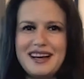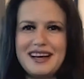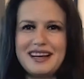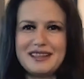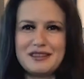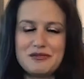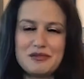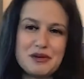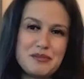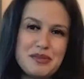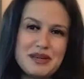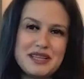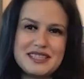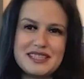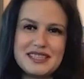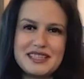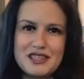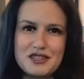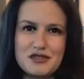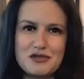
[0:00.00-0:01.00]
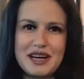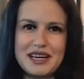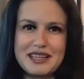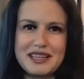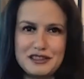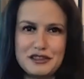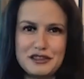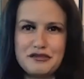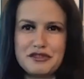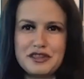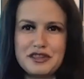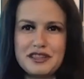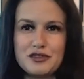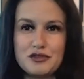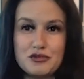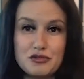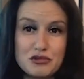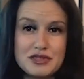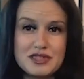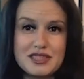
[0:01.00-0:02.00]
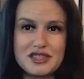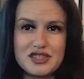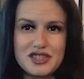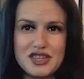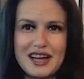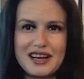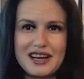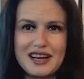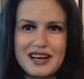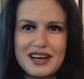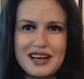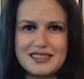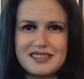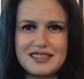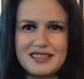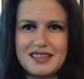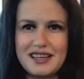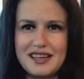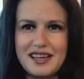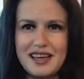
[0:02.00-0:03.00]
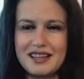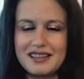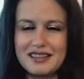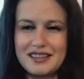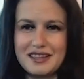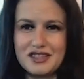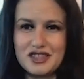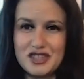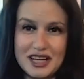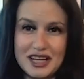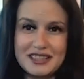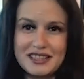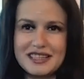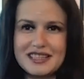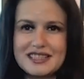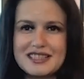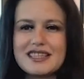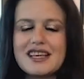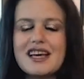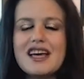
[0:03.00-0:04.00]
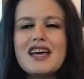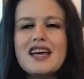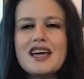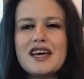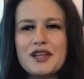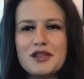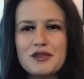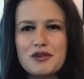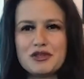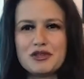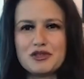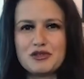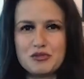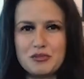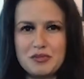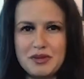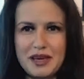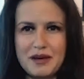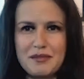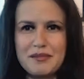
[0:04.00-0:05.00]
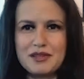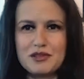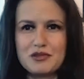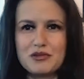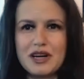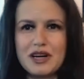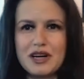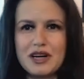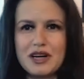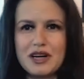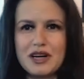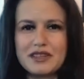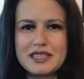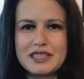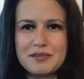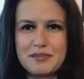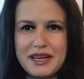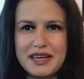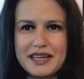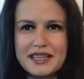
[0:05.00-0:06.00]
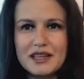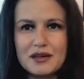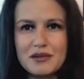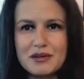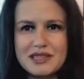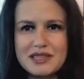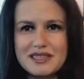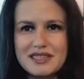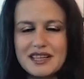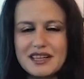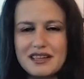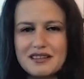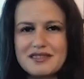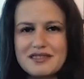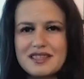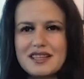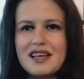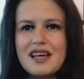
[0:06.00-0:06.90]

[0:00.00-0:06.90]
And we're basically trying different routes and channels in order to be able to kind of explain ourselves.